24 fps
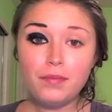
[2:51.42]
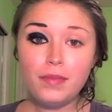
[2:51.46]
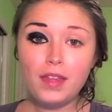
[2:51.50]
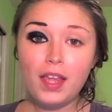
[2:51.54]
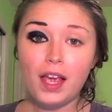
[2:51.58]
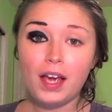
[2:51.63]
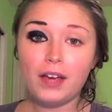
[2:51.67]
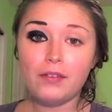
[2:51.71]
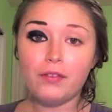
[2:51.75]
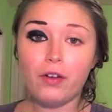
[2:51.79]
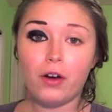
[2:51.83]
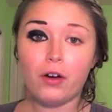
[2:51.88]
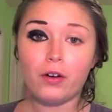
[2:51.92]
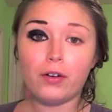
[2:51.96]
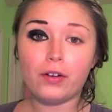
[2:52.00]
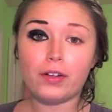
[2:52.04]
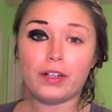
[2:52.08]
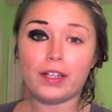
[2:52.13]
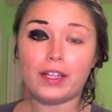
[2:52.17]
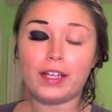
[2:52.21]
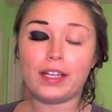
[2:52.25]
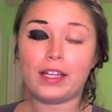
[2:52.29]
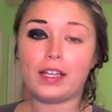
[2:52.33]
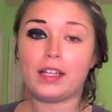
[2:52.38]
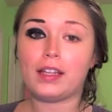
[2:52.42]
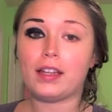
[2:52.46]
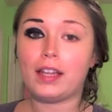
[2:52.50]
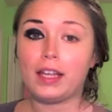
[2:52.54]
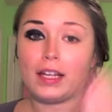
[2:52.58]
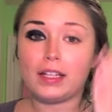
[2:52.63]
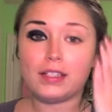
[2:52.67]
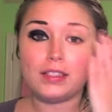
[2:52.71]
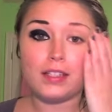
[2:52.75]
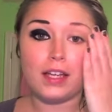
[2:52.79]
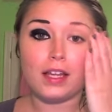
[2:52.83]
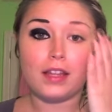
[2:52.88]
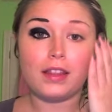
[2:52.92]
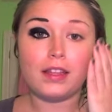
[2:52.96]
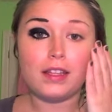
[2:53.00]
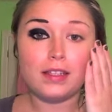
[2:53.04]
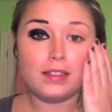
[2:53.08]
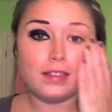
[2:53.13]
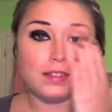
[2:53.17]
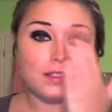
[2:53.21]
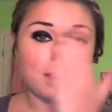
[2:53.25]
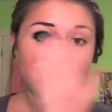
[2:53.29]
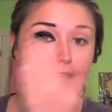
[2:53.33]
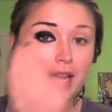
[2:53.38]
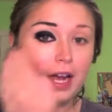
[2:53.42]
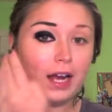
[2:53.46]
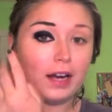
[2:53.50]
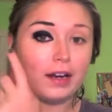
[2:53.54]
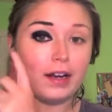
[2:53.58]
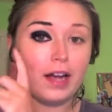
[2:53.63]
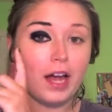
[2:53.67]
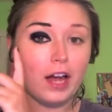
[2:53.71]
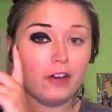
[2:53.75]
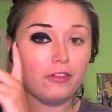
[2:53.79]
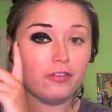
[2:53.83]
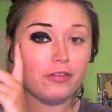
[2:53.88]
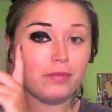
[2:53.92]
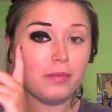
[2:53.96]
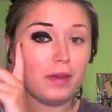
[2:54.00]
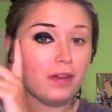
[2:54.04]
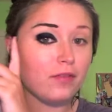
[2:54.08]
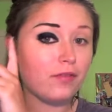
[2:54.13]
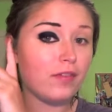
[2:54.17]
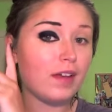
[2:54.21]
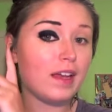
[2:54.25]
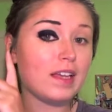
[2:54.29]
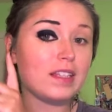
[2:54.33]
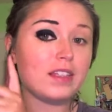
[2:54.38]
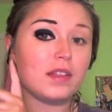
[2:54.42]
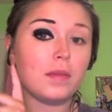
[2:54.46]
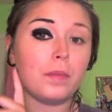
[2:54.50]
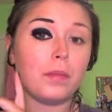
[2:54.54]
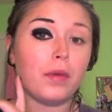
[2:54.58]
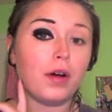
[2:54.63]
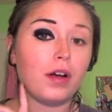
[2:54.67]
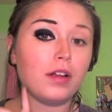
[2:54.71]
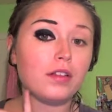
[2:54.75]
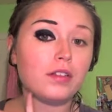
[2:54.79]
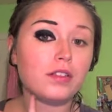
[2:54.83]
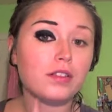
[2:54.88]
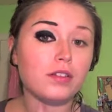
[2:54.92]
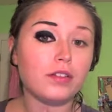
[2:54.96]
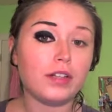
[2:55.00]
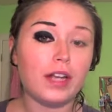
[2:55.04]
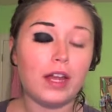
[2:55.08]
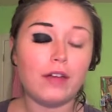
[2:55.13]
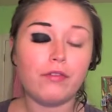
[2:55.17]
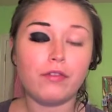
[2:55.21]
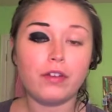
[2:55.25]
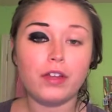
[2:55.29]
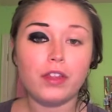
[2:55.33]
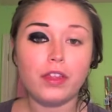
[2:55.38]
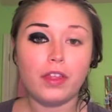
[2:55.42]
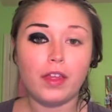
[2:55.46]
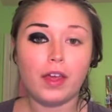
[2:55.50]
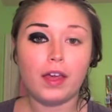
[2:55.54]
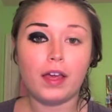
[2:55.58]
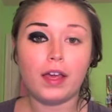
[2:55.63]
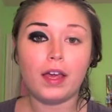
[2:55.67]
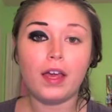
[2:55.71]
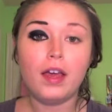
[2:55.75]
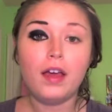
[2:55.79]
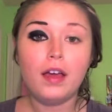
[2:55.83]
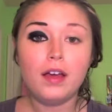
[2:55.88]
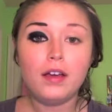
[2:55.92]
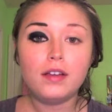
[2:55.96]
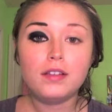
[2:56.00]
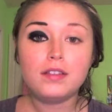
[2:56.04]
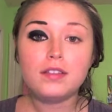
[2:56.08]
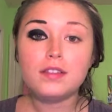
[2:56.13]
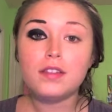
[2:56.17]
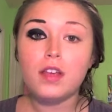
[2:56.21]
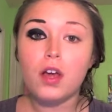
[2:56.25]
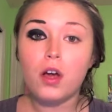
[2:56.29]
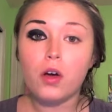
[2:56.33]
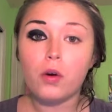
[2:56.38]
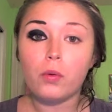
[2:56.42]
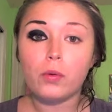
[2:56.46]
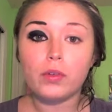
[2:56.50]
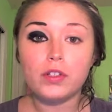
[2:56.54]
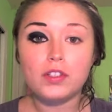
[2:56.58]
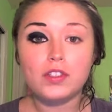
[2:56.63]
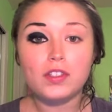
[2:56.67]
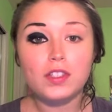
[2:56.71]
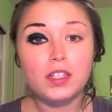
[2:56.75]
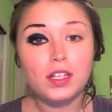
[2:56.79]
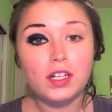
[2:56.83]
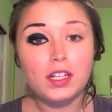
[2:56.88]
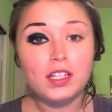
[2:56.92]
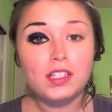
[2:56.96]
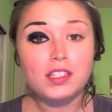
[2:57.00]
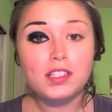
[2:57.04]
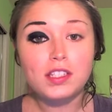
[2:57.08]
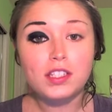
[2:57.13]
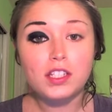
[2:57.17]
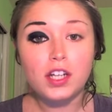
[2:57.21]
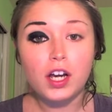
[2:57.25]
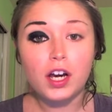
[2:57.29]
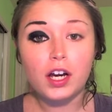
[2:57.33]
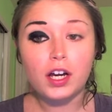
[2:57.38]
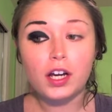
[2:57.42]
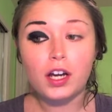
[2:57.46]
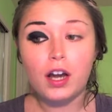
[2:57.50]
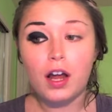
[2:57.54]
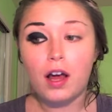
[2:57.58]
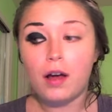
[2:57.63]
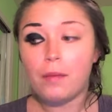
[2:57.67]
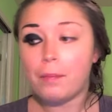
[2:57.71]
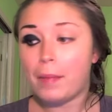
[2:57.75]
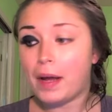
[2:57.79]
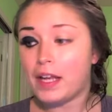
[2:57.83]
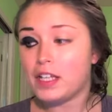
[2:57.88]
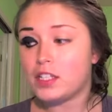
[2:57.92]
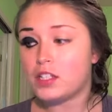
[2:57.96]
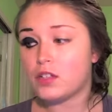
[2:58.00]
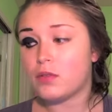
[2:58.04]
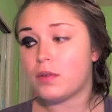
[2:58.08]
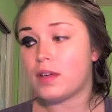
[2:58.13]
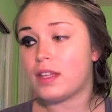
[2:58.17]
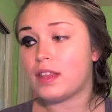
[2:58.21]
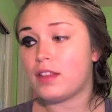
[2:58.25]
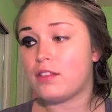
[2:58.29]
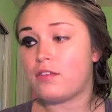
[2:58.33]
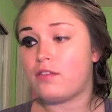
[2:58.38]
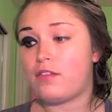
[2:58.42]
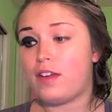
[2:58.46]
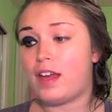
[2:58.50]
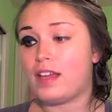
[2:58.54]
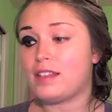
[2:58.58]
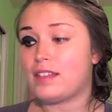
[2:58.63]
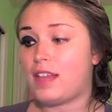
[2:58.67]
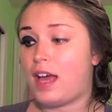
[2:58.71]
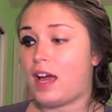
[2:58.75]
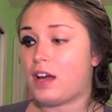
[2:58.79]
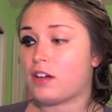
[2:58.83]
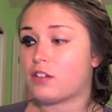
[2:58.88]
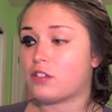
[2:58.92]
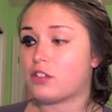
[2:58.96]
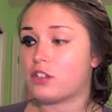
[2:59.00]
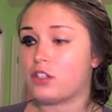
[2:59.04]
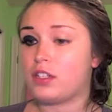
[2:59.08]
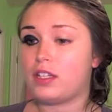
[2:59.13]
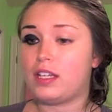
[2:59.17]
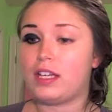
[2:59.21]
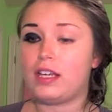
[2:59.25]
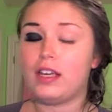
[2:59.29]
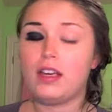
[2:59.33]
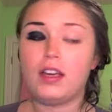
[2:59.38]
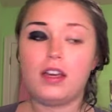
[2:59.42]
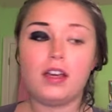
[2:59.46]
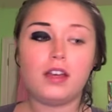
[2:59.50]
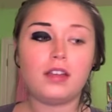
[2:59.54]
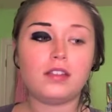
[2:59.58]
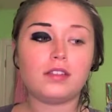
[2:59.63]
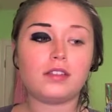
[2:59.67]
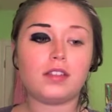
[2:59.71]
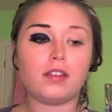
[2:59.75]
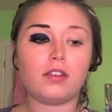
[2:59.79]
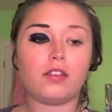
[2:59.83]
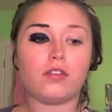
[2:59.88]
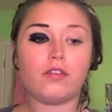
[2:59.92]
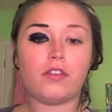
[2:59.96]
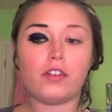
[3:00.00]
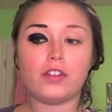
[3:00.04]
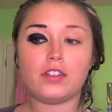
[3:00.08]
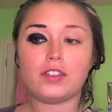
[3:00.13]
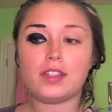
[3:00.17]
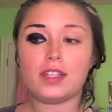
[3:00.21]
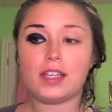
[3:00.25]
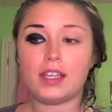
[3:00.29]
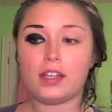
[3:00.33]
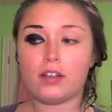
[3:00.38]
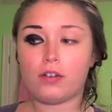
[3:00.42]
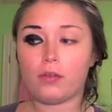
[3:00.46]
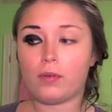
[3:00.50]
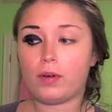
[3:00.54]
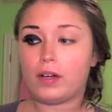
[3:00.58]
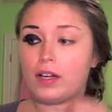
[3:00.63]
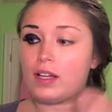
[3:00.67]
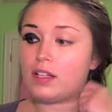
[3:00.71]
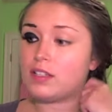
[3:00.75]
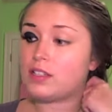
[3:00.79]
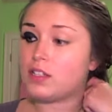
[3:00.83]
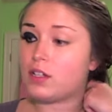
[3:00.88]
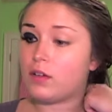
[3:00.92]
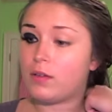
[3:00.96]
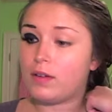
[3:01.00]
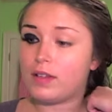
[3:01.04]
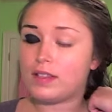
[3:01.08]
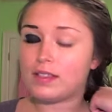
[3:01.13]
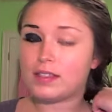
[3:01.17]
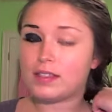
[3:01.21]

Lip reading: I've already like done this entire half of my face with bronzer and everything, so we're just gonna start by doing the face actually. So the first thing you want to do is